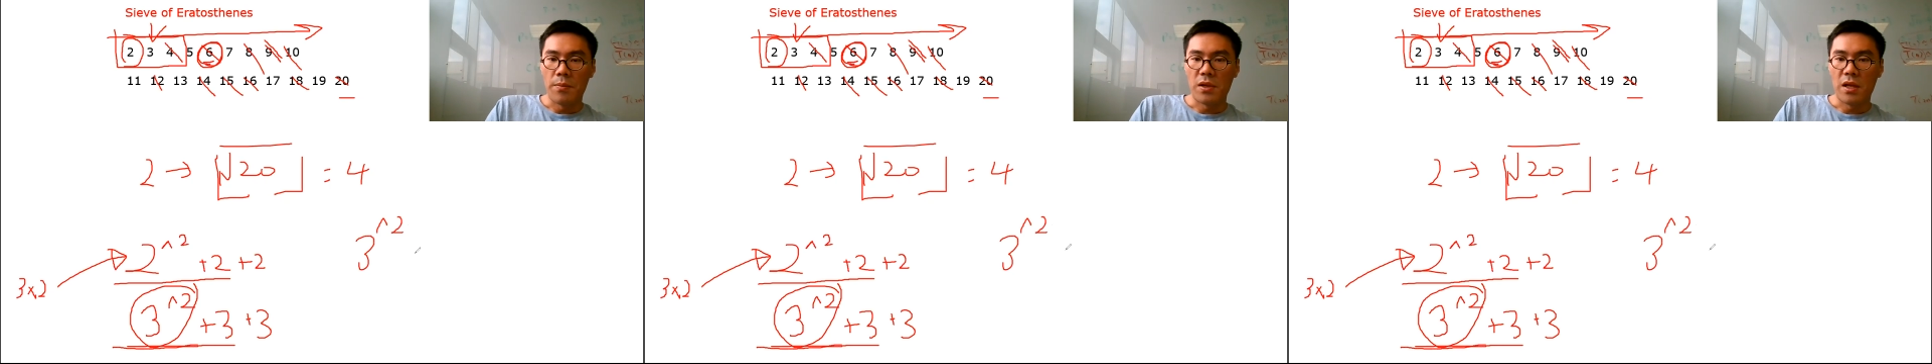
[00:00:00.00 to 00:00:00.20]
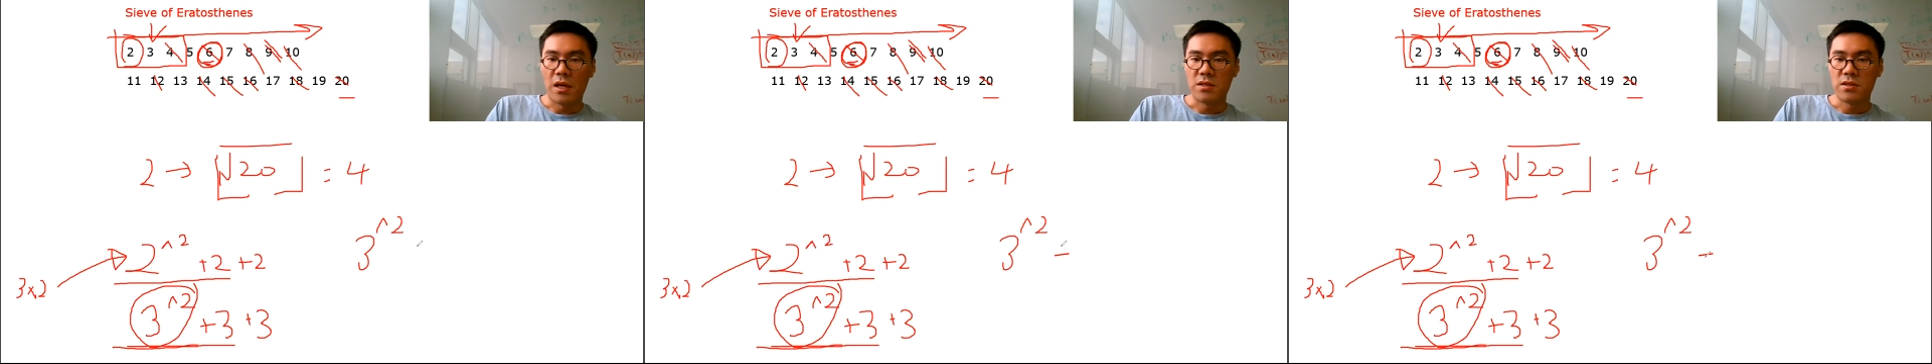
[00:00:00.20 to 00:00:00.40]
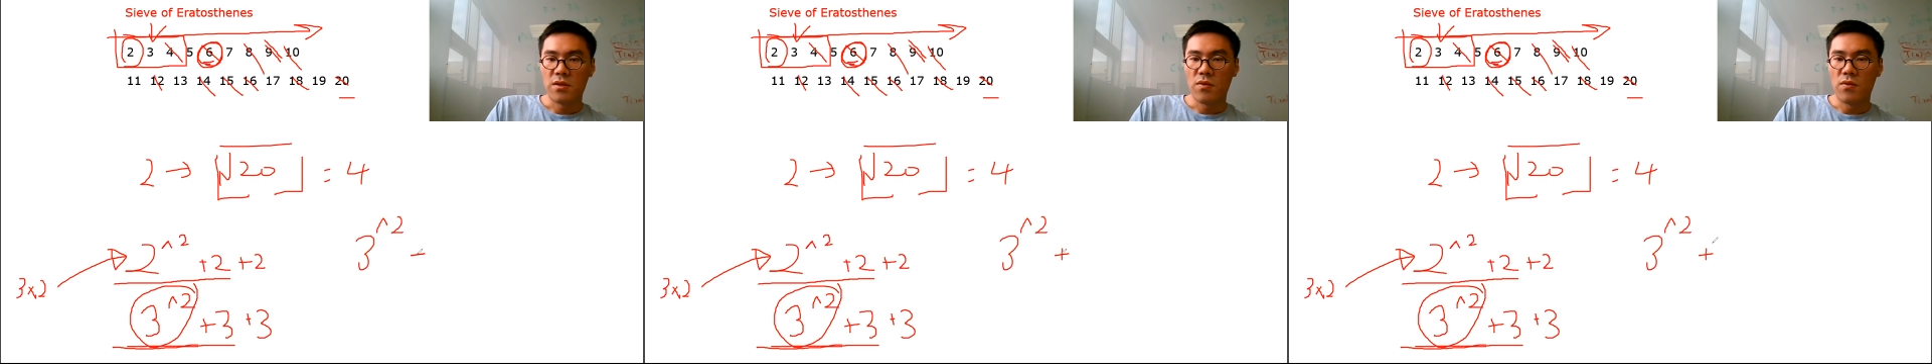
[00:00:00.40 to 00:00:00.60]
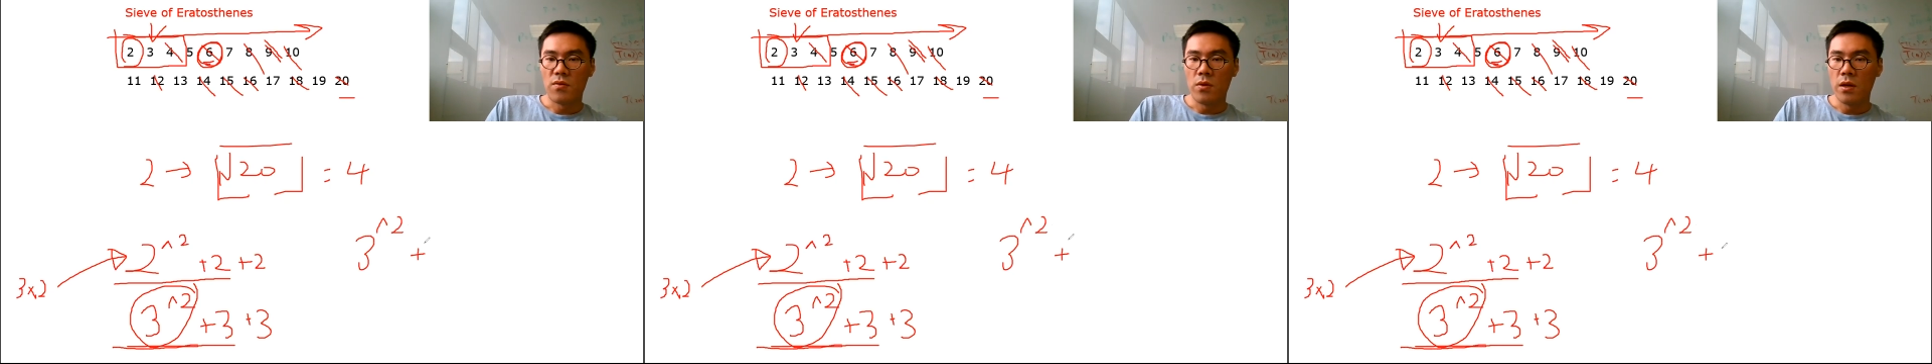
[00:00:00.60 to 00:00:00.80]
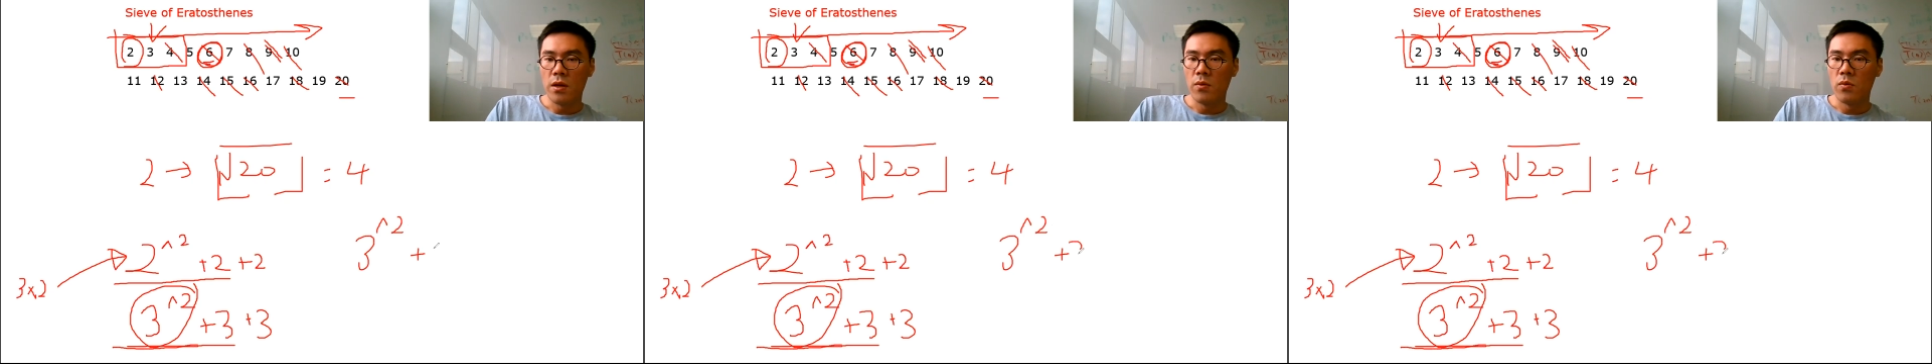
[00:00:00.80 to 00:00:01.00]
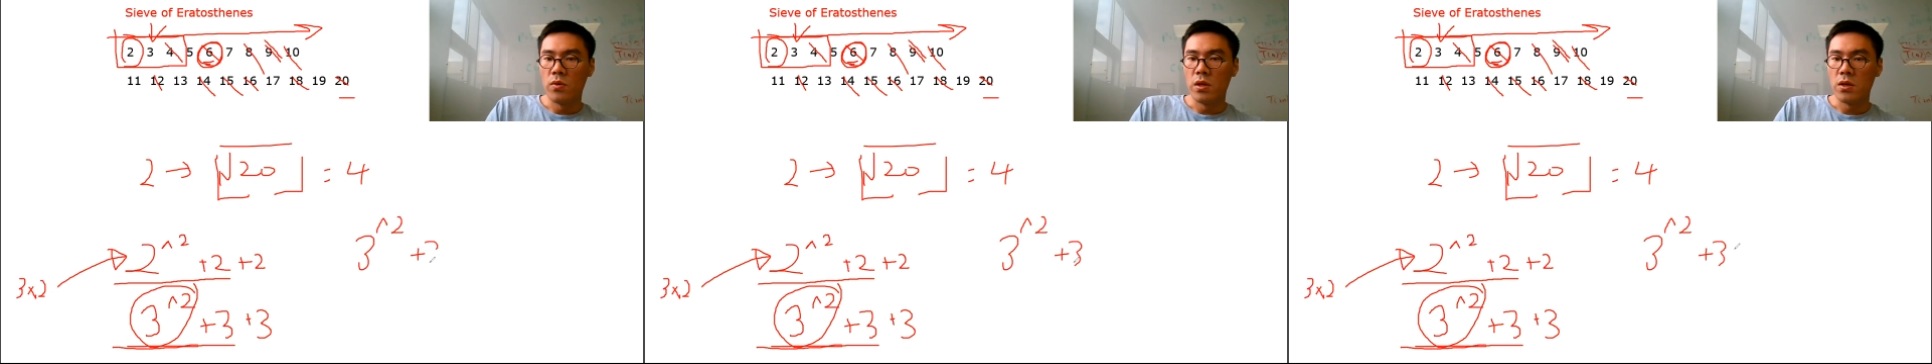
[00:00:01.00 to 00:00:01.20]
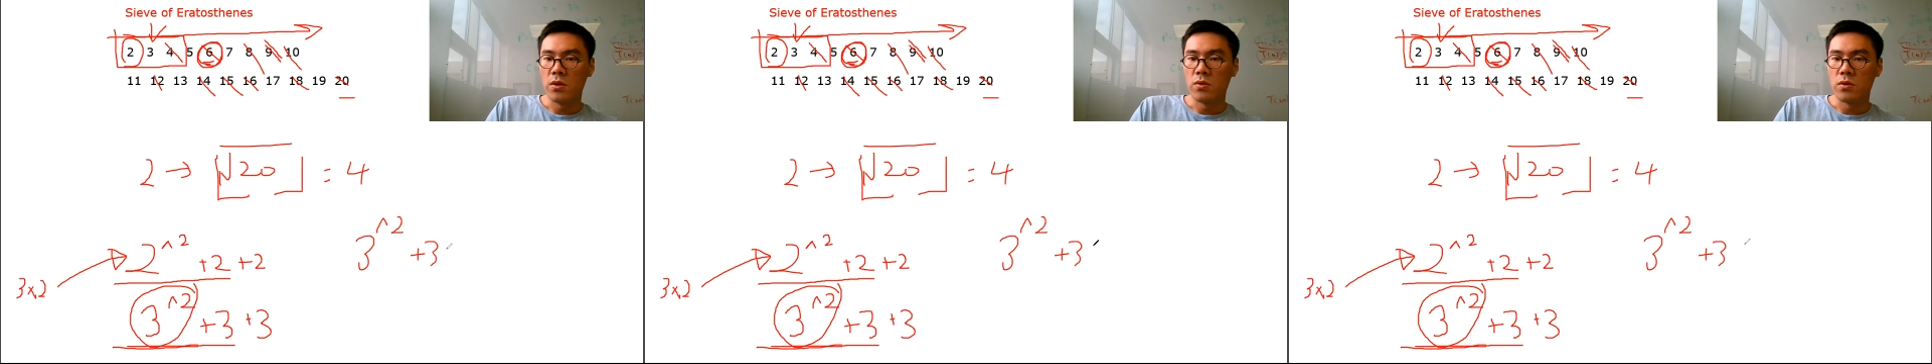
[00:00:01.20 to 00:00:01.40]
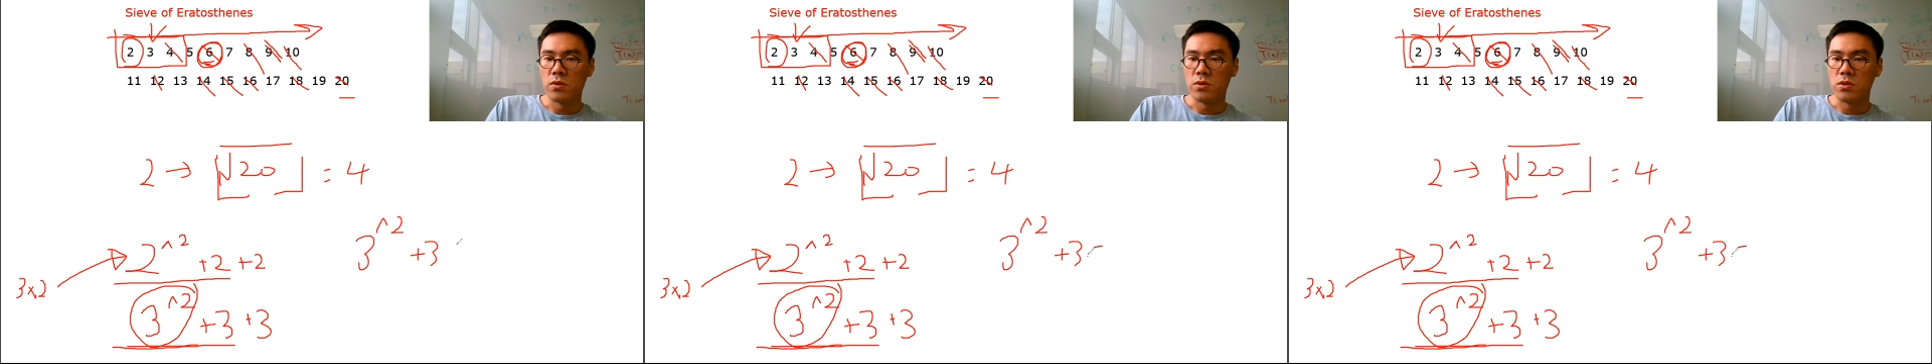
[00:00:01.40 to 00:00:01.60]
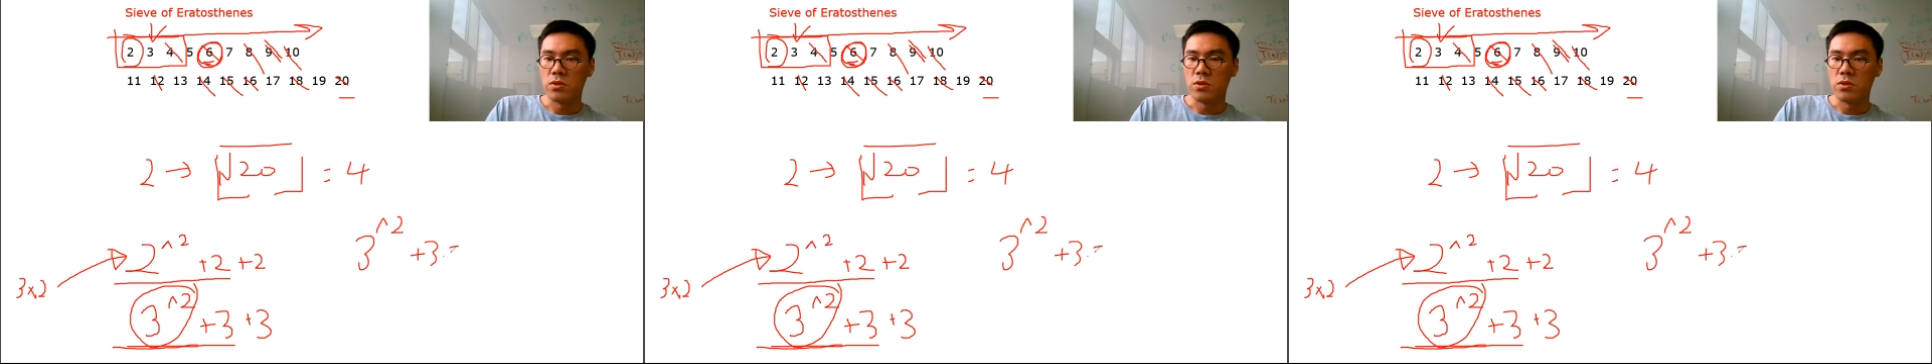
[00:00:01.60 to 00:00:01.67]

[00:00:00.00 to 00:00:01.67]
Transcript: plus 3 would equal